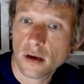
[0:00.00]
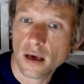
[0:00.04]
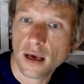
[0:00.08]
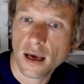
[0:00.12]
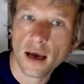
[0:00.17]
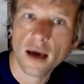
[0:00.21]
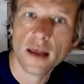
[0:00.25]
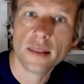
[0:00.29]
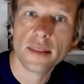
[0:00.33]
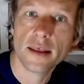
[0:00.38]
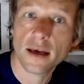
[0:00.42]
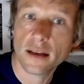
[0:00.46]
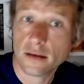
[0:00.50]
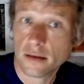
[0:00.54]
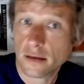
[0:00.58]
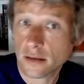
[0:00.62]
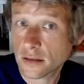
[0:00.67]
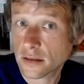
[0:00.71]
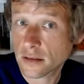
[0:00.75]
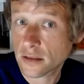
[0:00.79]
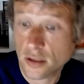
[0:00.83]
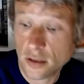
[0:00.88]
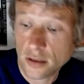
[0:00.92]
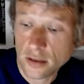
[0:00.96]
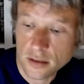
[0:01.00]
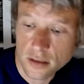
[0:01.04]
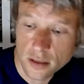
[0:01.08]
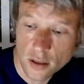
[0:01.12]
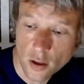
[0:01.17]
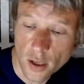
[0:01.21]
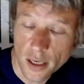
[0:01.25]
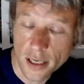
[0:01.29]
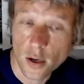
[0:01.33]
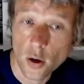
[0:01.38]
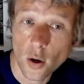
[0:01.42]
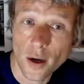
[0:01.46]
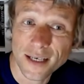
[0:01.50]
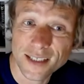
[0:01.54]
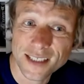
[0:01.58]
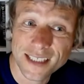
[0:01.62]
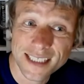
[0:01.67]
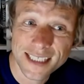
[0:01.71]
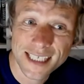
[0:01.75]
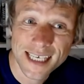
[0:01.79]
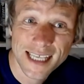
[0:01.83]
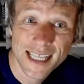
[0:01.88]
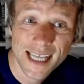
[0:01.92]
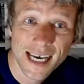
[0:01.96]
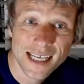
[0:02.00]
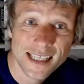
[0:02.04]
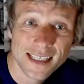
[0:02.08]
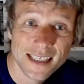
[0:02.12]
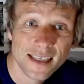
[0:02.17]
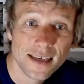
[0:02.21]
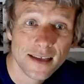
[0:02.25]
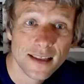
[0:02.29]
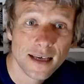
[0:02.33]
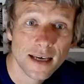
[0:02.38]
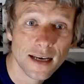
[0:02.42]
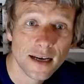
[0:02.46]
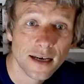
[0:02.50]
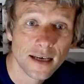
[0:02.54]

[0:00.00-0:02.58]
And then the student can't quite see that. So then I